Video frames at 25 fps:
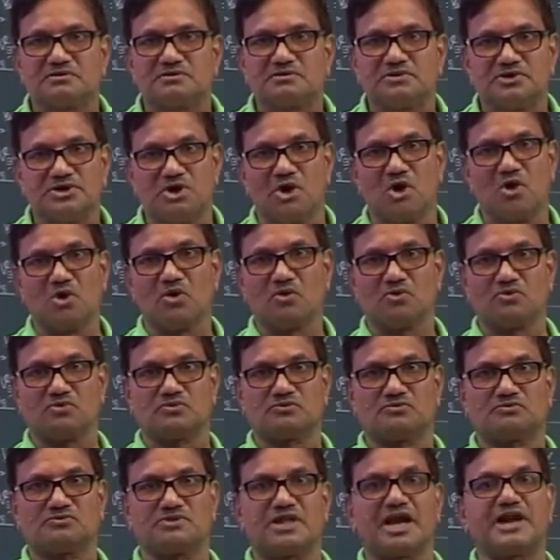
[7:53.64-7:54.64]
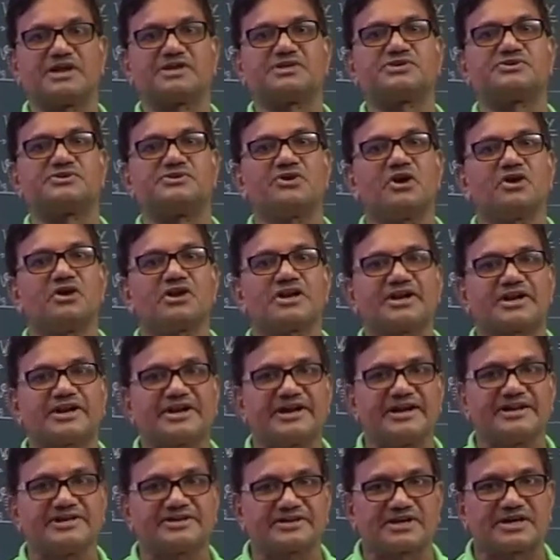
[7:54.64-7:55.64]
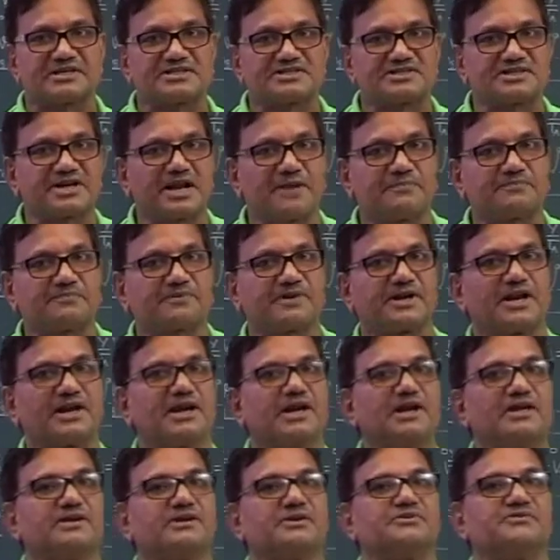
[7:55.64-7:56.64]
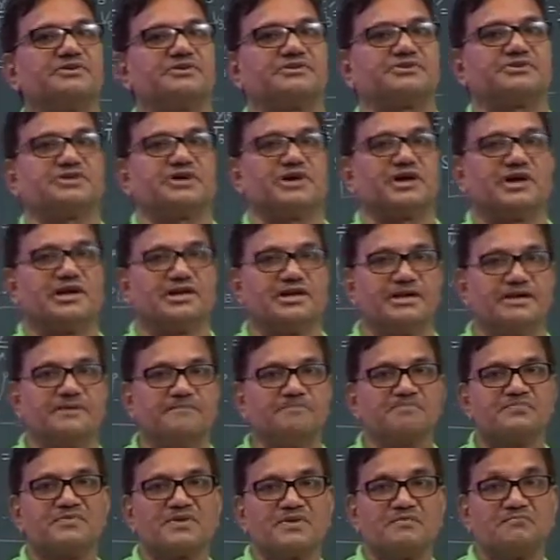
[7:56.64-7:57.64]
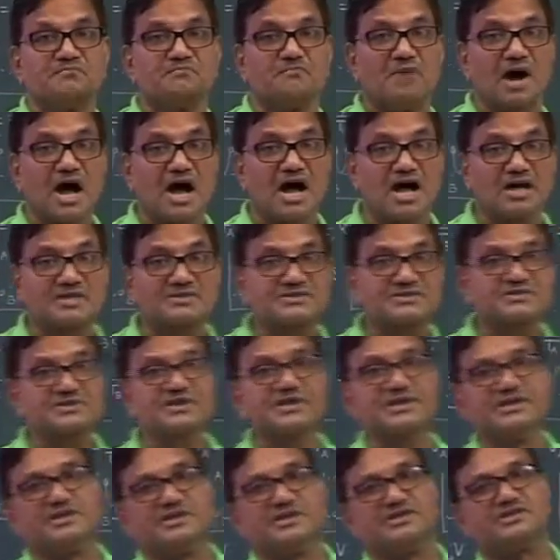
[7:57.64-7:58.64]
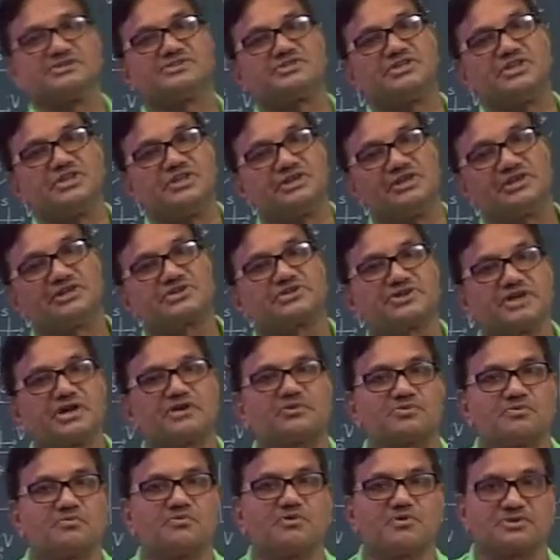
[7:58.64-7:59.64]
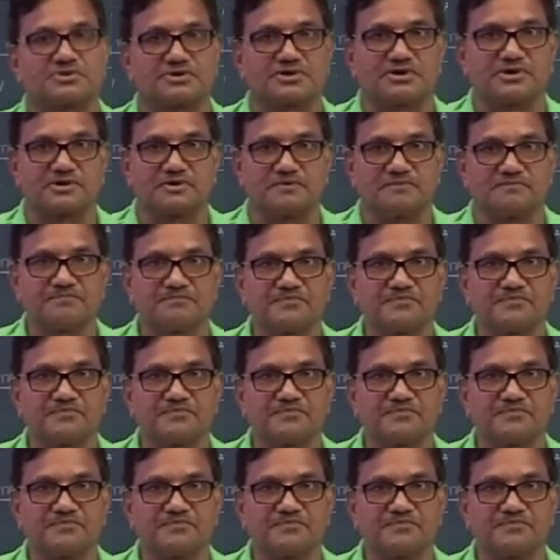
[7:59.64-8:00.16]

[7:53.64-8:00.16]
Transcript: No, that is not a correct concept relativistically. Mass is the inertia to motion.